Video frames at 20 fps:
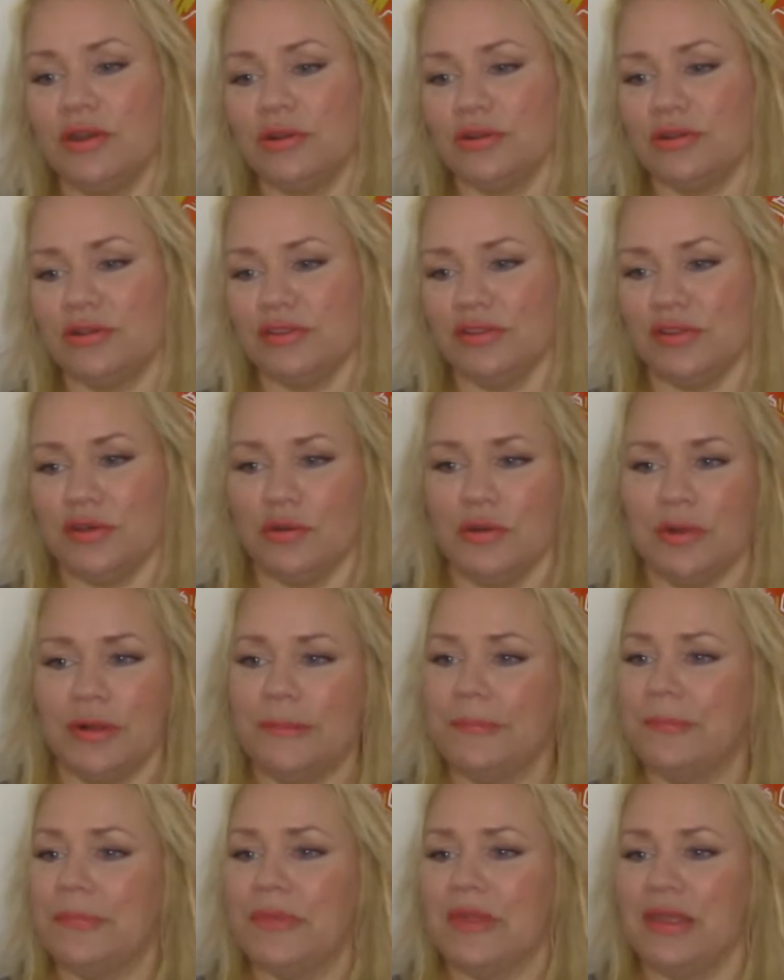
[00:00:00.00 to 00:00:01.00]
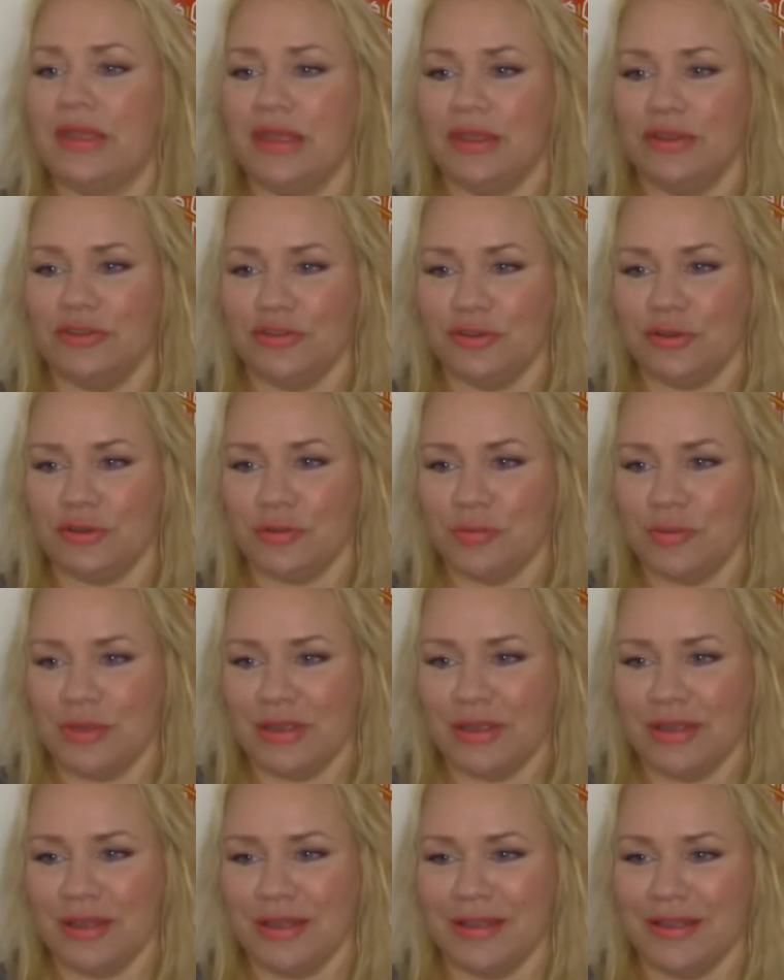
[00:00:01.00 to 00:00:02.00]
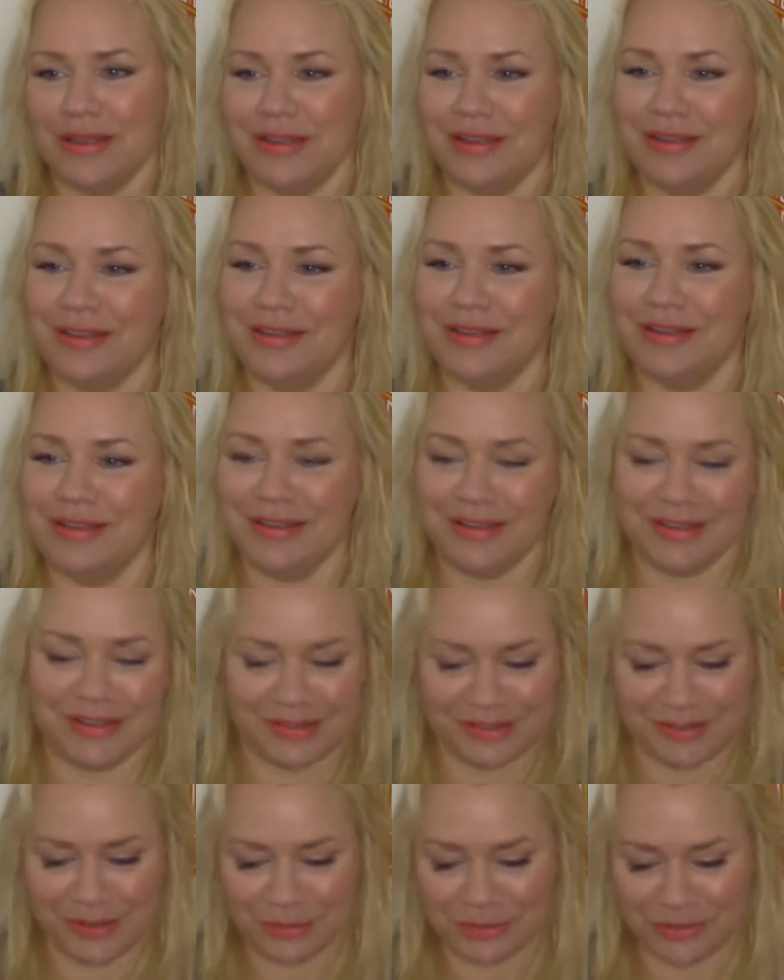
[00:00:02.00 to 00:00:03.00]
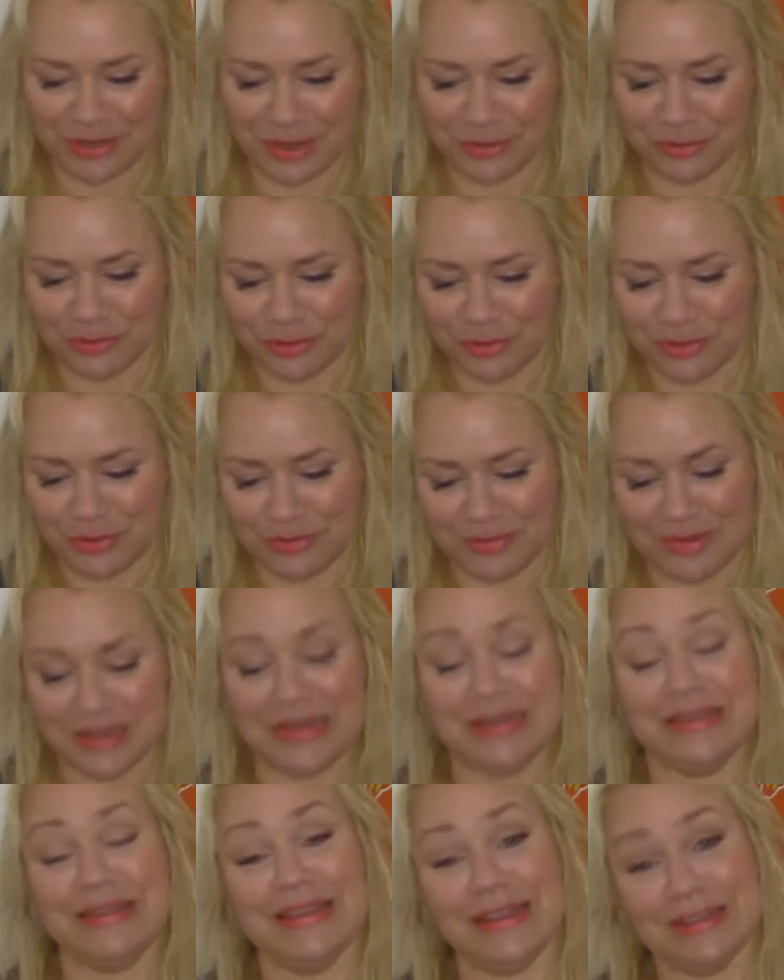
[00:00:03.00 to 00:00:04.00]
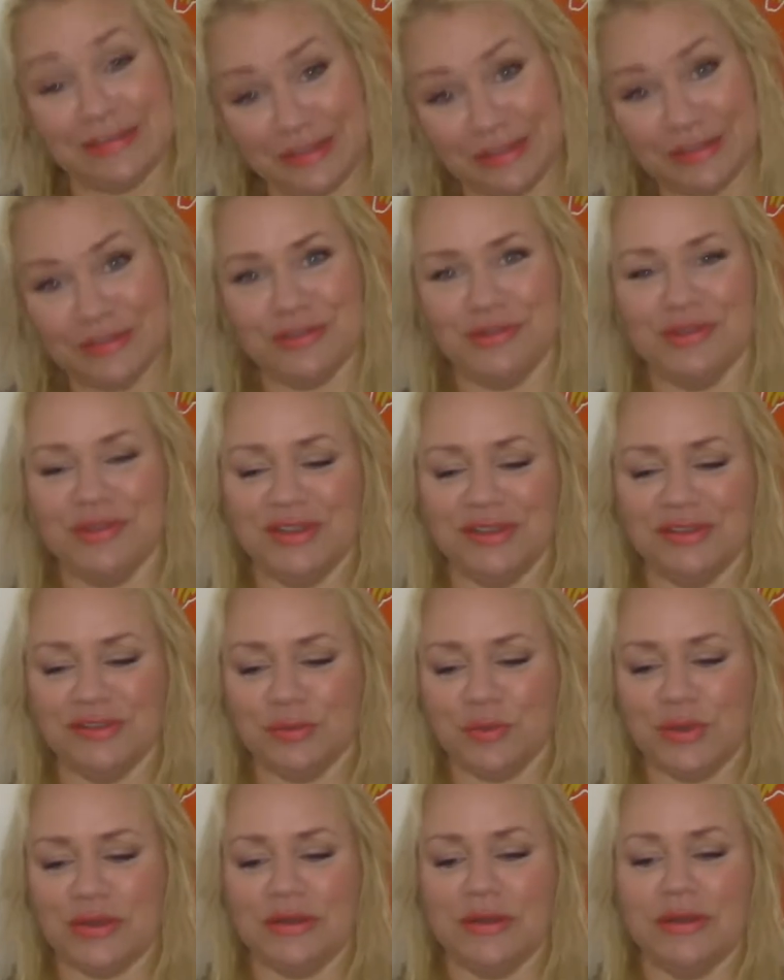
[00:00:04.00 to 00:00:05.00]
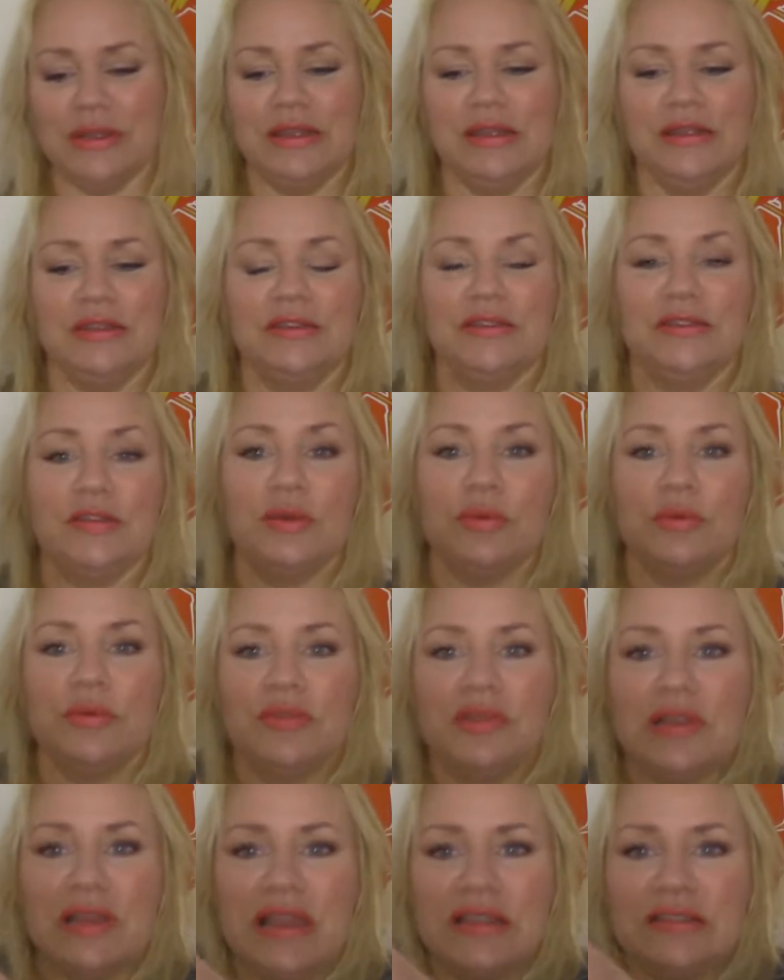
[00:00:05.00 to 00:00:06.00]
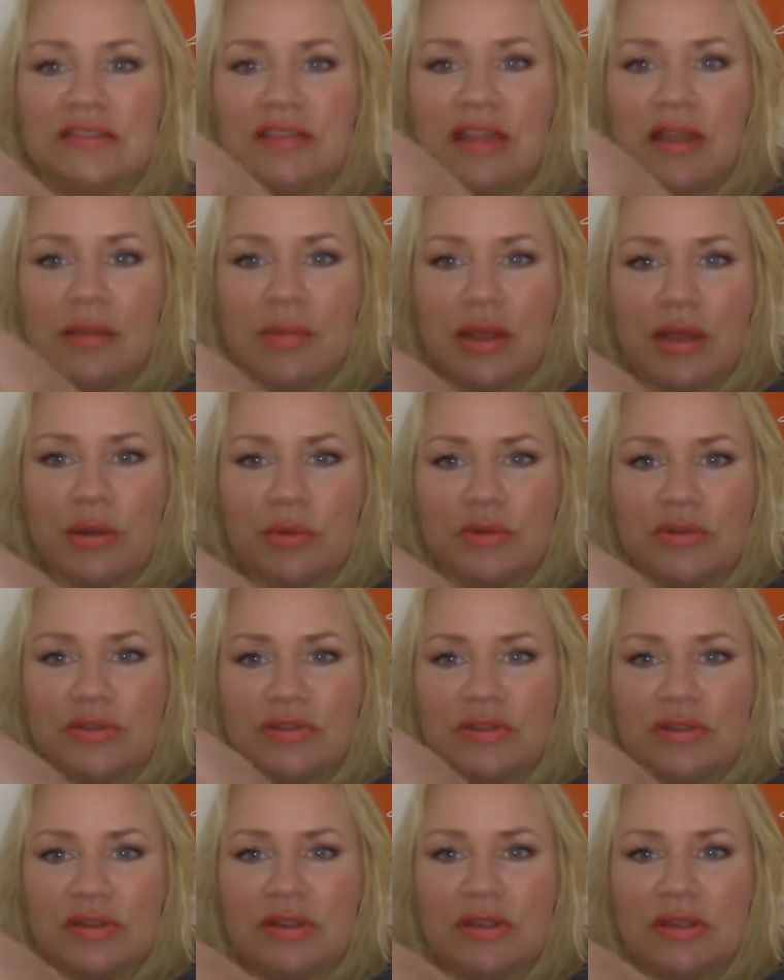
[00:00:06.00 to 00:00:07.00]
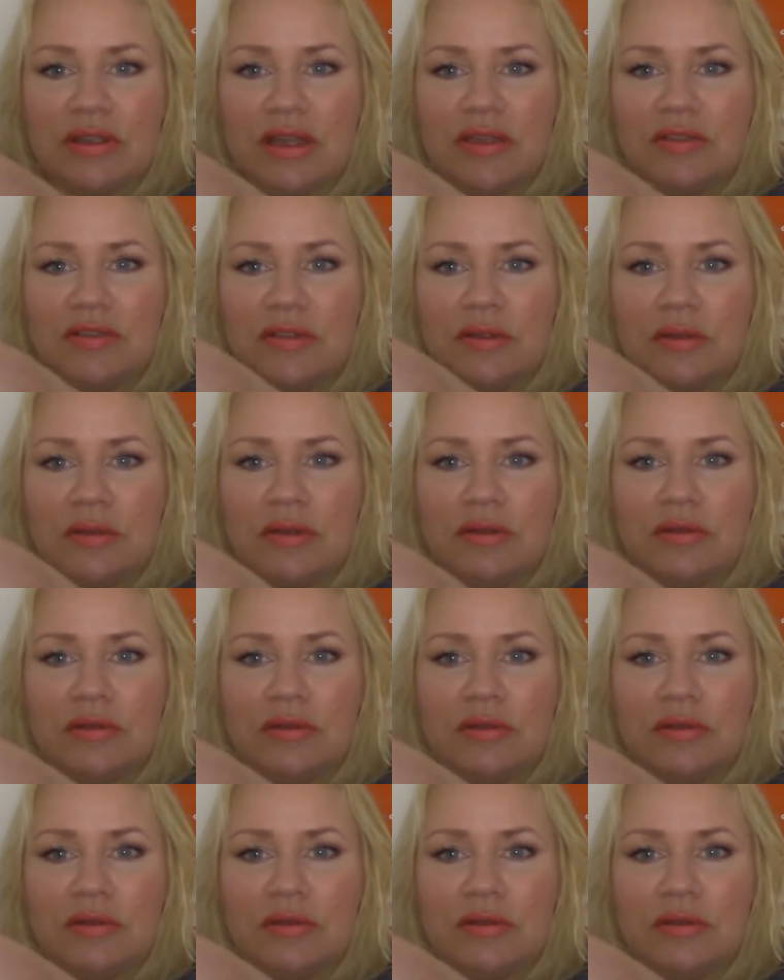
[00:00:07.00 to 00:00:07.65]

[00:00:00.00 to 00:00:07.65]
on, so it took me some time to get into this one. So the last time I was at the